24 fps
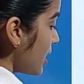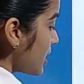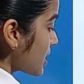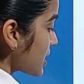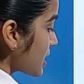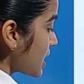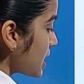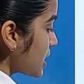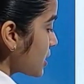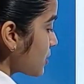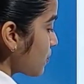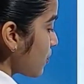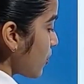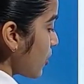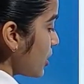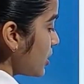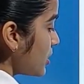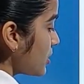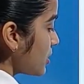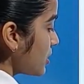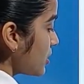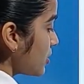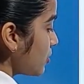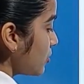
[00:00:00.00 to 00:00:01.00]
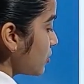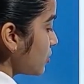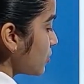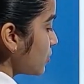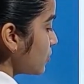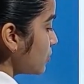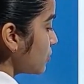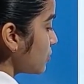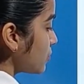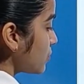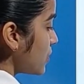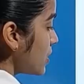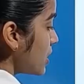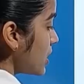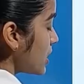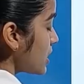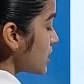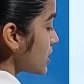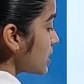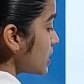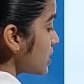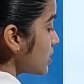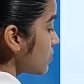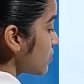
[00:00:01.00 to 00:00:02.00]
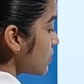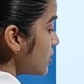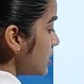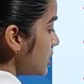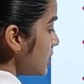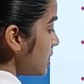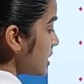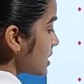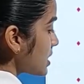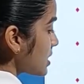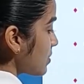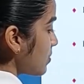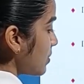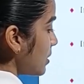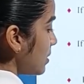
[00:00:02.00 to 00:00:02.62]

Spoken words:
6.023 is the 3 decimal